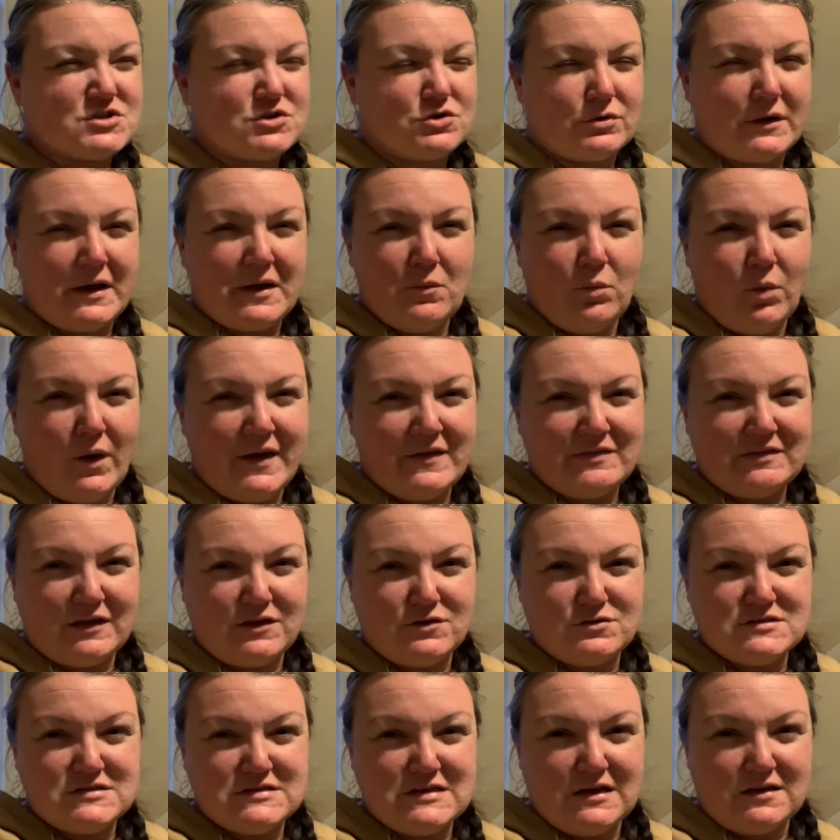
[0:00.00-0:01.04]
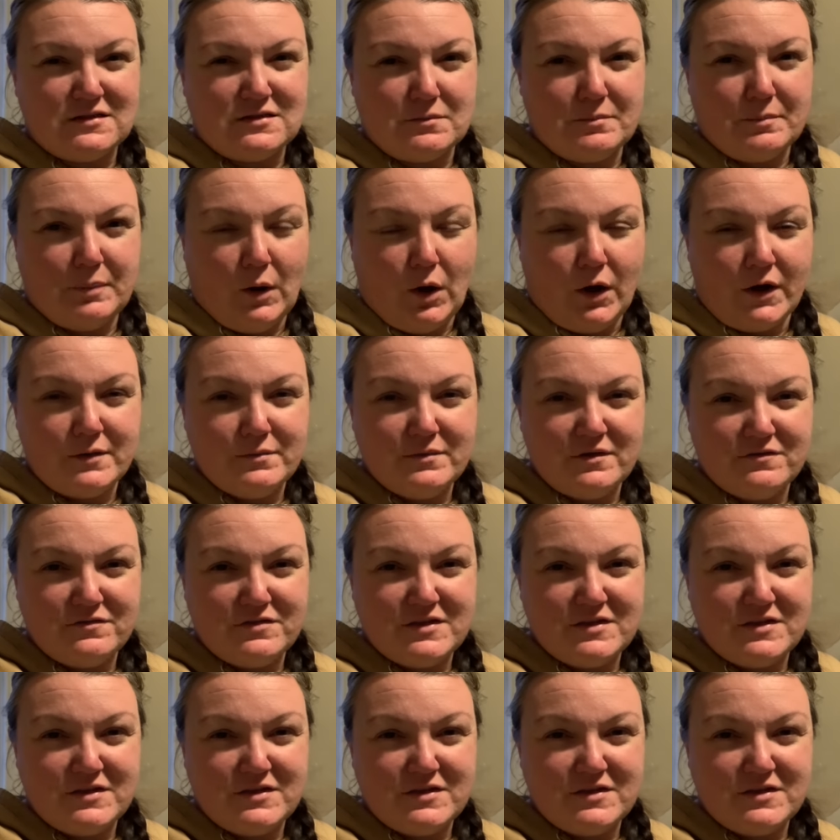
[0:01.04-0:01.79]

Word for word: gray white that you see at the bottom of